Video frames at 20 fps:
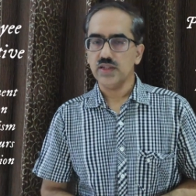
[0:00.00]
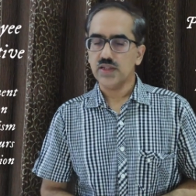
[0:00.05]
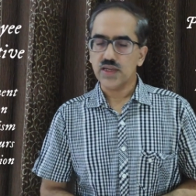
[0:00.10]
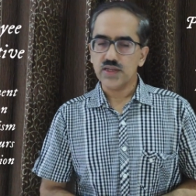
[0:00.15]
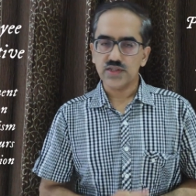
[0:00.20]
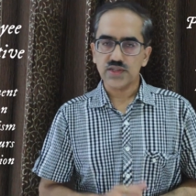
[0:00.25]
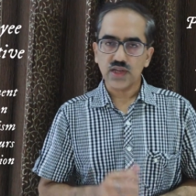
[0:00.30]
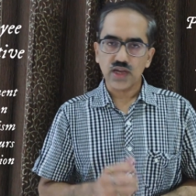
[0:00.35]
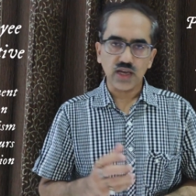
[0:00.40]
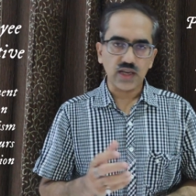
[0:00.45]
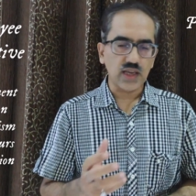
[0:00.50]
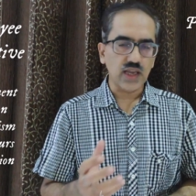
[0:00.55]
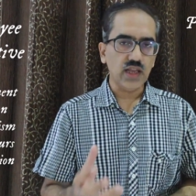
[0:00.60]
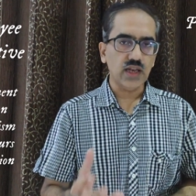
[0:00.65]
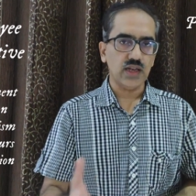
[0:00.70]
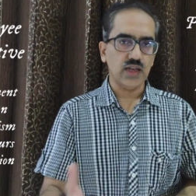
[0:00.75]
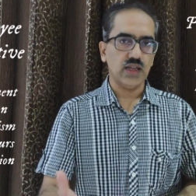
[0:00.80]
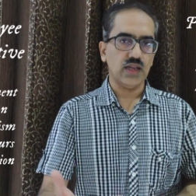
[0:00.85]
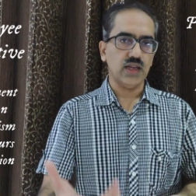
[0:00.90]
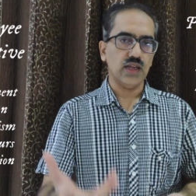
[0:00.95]
That's
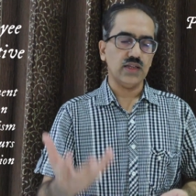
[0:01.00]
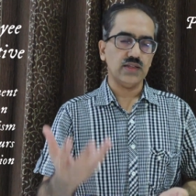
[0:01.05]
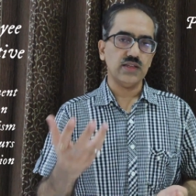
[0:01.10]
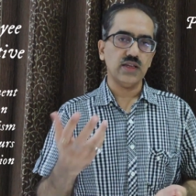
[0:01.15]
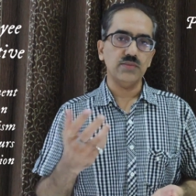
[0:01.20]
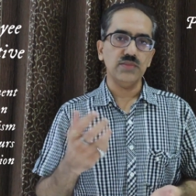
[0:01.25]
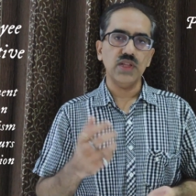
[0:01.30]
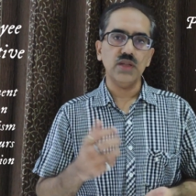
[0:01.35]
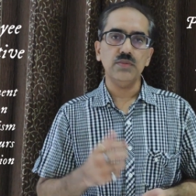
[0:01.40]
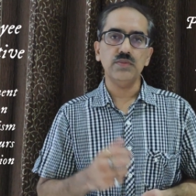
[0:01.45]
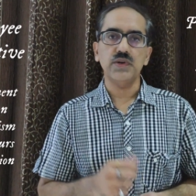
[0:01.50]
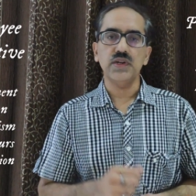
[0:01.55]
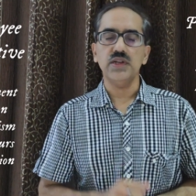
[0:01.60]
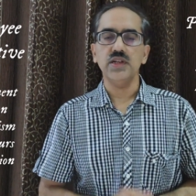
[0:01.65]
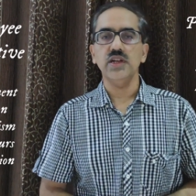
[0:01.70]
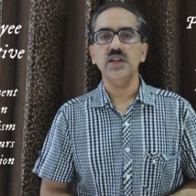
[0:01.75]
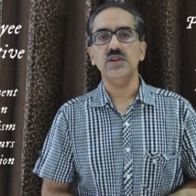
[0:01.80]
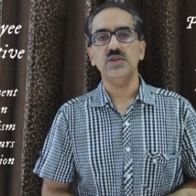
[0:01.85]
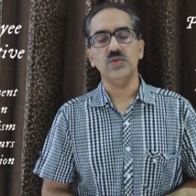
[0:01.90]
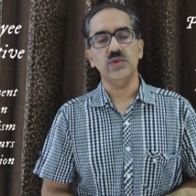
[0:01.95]
again something
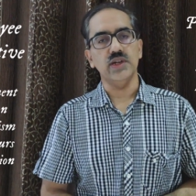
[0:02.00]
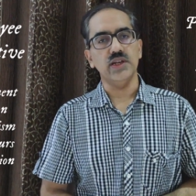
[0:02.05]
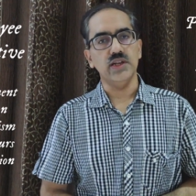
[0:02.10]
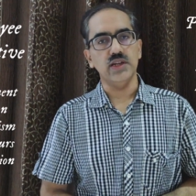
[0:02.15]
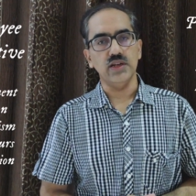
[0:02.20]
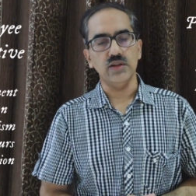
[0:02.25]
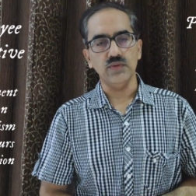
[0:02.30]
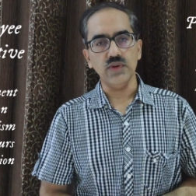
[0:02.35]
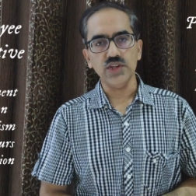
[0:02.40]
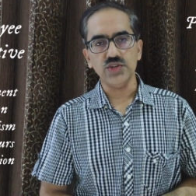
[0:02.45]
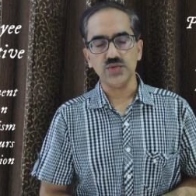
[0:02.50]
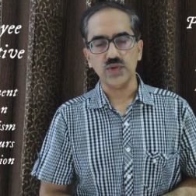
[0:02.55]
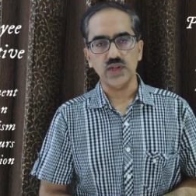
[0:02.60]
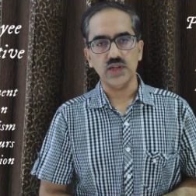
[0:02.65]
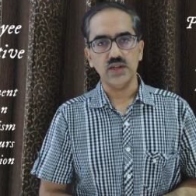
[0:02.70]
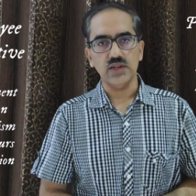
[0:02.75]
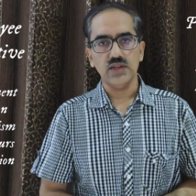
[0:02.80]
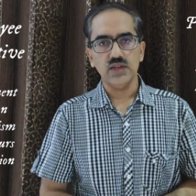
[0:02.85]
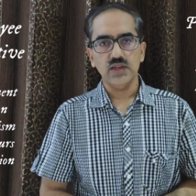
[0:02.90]
pertaining to an individual.